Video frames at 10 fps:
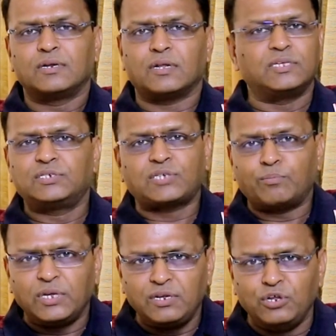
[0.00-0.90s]
Now this is
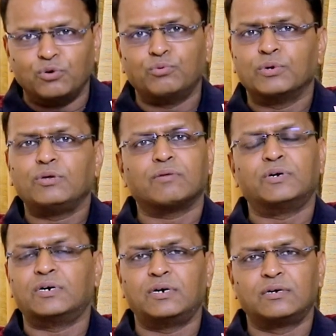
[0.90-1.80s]
something new you have
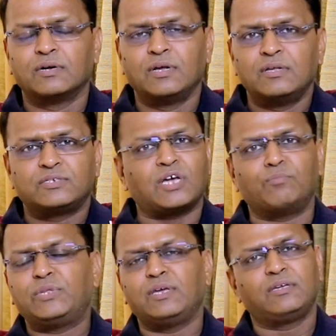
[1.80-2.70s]
heard,
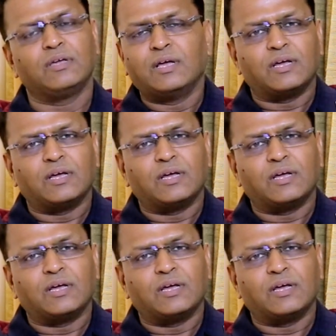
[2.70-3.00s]
something